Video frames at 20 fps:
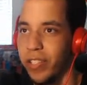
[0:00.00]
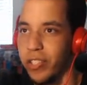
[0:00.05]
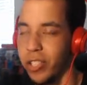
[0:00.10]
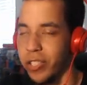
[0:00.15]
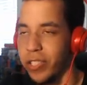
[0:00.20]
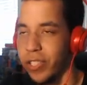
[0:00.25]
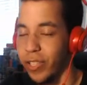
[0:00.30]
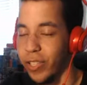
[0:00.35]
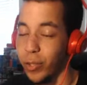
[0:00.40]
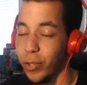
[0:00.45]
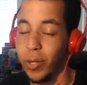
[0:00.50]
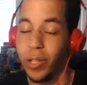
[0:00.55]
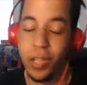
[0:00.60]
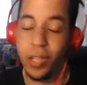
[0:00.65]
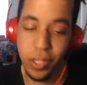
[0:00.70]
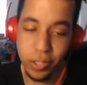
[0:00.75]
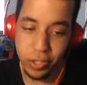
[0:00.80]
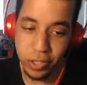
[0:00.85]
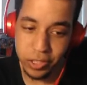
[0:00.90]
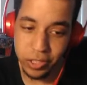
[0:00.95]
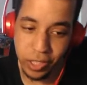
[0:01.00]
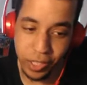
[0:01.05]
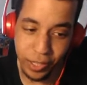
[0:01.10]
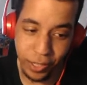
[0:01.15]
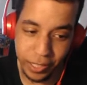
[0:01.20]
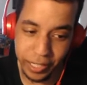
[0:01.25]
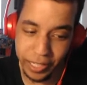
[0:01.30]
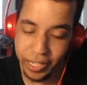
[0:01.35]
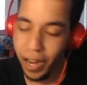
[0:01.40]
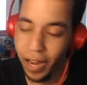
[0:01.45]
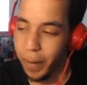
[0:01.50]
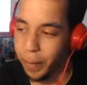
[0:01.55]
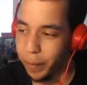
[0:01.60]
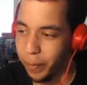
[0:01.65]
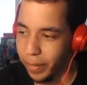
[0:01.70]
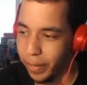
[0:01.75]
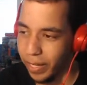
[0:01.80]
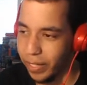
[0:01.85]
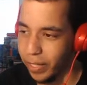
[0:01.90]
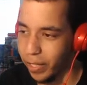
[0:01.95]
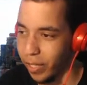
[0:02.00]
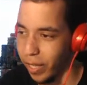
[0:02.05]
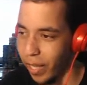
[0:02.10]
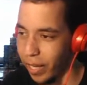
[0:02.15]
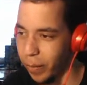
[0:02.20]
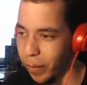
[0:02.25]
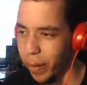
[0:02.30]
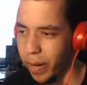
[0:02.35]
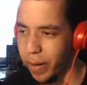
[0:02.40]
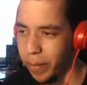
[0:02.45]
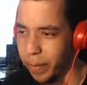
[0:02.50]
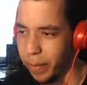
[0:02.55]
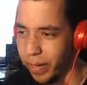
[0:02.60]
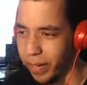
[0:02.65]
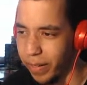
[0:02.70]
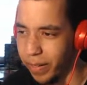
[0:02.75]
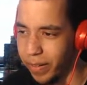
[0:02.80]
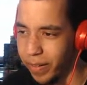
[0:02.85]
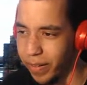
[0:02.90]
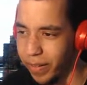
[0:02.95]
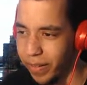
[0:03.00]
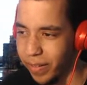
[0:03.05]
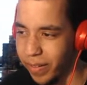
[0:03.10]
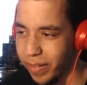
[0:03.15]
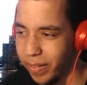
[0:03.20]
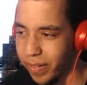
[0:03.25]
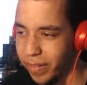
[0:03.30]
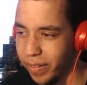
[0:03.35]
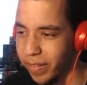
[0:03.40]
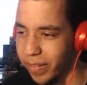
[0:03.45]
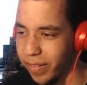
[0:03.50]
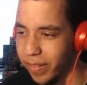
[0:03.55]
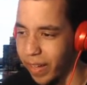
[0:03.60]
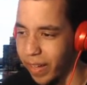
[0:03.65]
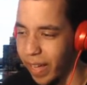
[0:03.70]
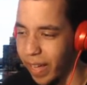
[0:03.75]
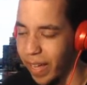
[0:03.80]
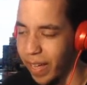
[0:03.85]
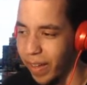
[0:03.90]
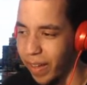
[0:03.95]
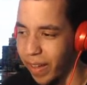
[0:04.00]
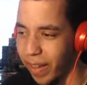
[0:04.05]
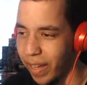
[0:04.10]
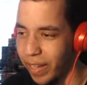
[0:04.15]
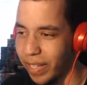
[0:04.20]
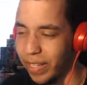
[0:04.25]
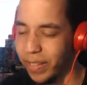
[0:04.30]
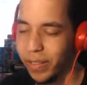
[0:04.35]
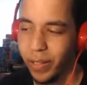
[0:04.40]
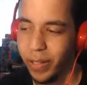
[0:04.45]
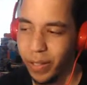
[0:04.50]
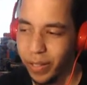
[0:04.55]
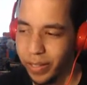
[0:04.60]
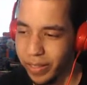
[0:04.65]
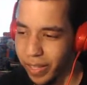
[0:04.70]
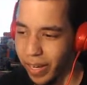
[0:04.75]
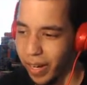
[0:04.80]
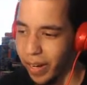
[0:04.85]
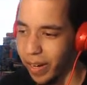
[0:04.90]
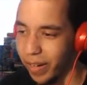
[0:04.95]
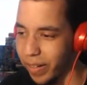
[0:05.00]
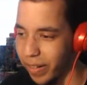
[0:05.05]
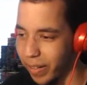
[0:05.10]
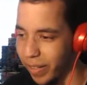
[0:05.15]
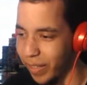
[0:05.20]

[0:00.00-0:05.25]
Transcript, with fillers: just to look it up, and you're like, wait a minute. I didn't look there.